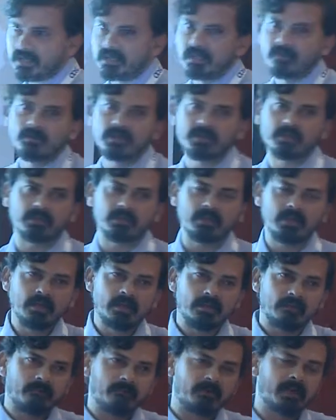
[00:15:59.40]
activity
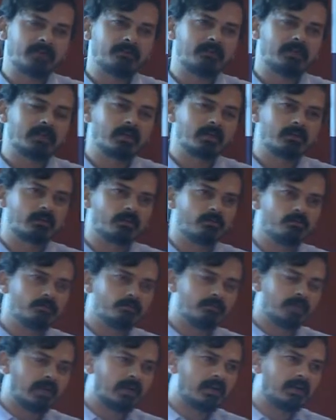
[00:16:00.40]
where we are
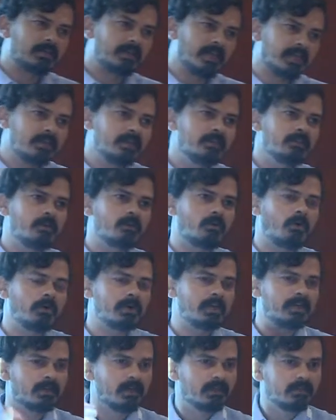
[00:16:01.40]
uh, taking the raw data